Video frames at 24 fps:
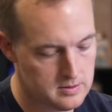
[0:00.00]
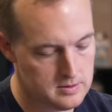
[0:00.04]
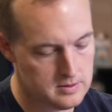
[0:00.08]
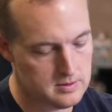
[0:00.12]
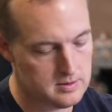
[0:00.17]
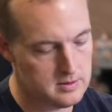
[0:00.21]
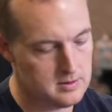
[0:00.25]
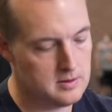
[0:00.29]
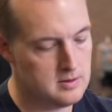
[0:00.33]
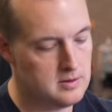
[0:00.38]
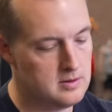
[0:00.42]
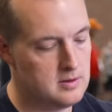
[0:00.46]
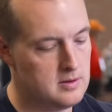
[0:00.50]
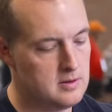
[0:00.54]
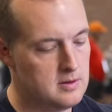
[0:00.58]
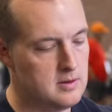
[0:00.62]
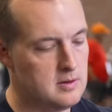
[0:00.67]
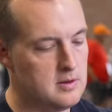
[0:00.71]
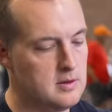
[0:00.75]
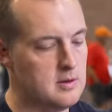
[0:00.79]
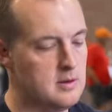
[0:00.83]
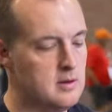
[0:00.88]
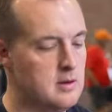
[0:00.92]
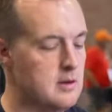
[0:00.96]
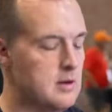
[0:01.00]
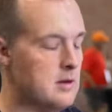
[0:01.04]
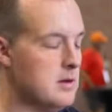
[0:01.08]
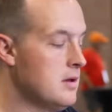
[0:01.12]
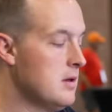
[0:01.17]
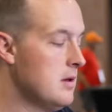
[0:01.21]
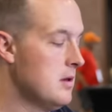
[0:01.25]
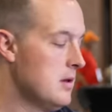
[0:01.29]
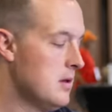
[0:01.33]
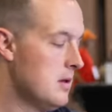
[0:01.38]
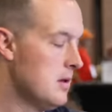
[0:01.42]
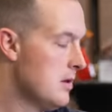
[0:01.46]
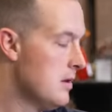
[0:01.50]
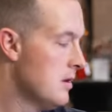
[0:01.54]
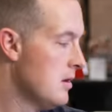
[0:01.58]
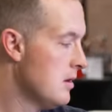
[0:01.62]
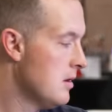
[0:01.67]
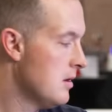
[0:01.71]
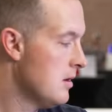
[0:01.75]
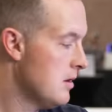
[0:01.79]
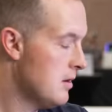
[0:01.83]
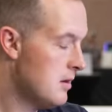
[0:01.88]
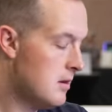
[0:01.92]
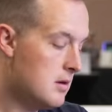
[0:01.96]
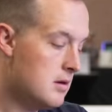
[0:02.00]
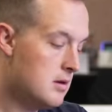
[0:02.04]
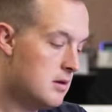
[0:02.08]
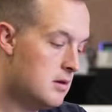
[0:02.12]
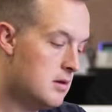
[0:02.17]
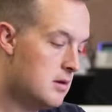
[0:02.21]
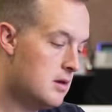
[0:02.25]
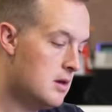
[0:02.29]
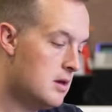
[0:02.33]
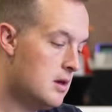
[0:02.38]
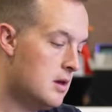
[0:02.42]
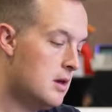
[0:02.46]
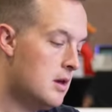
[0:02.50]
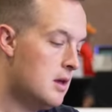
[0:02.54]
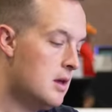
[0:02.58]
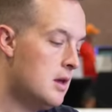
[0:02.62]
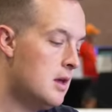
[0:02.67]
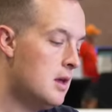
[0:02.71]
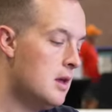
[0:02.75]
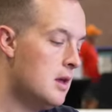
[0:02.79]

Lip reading: The person shown says nothing.